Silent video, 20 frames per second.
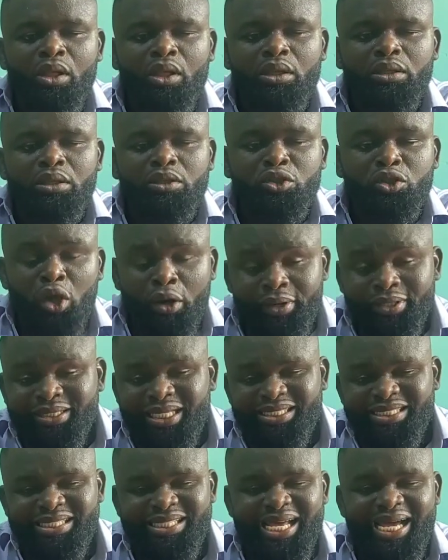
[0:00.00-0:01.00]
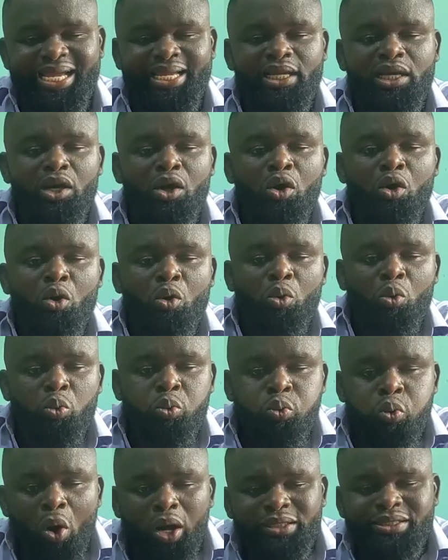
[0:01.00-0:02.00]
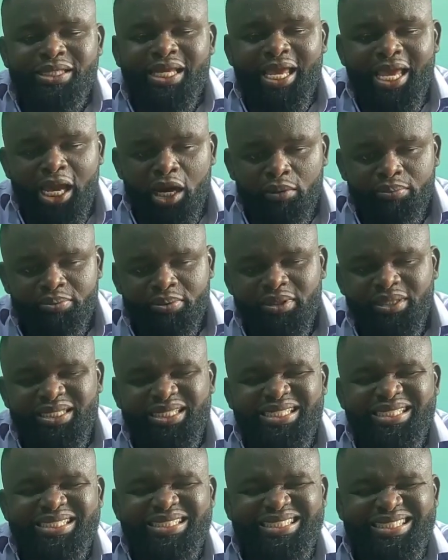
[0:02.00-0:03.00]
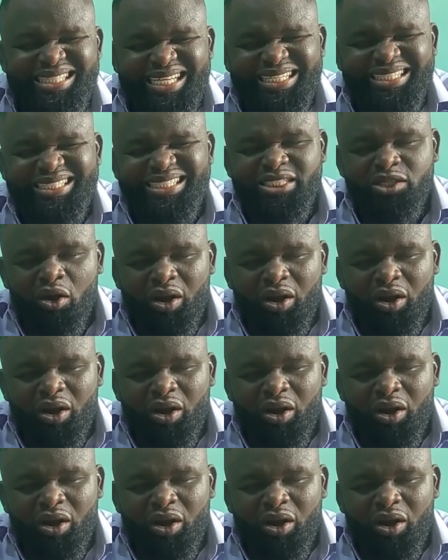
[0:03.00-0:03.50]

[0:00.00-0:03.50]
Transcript: 39, what help did your